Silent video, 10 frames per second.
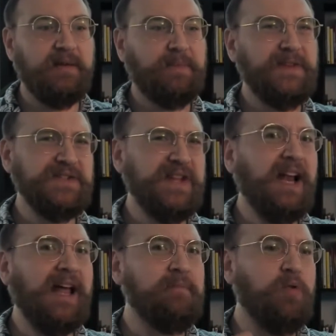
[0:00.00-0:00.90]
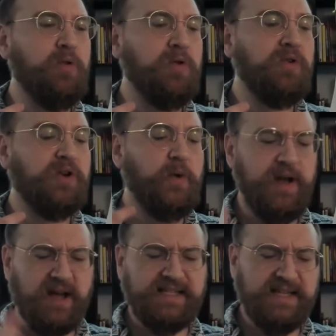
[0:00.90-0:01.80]
But there's not a lot more going
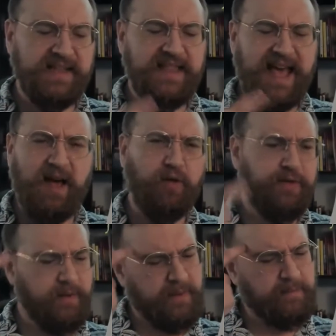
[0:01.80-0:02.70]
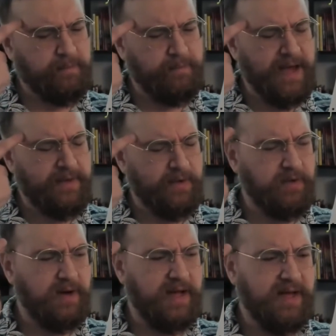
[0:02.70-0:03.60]
on in the health,
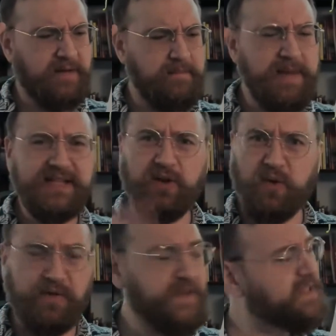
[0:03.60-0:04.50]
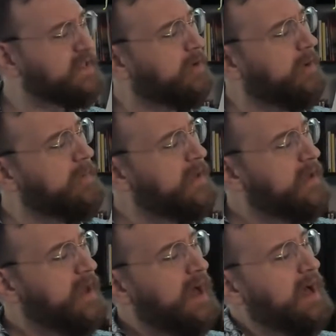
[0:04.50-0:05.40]
either mental or physical.
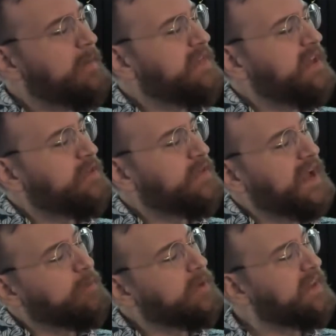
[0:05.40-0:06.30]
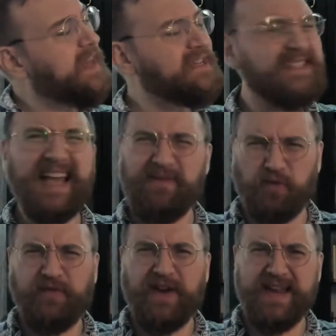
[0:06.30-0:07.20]
And the other thing I really liked is they have a
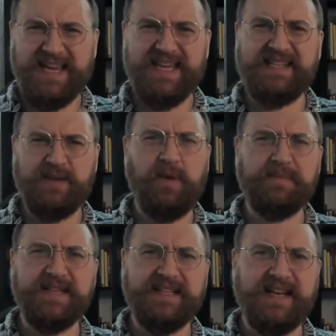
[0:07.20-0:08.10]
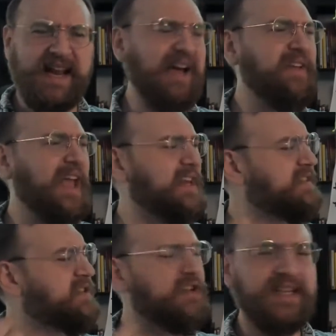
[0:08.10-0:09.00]
very easy website to navigate.
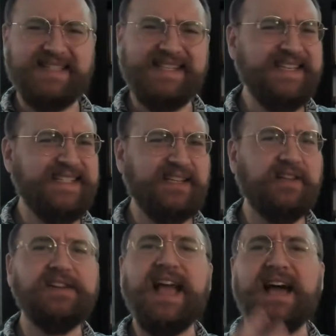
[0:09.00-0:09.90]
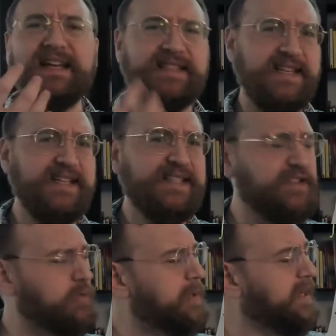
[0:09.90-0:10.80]
It's good. It's easy to look at. It's easy
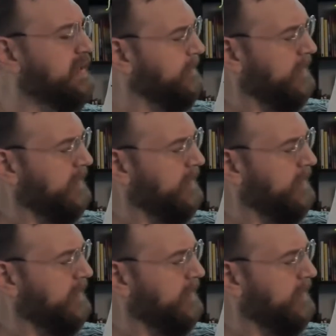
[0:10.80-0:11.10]
to read.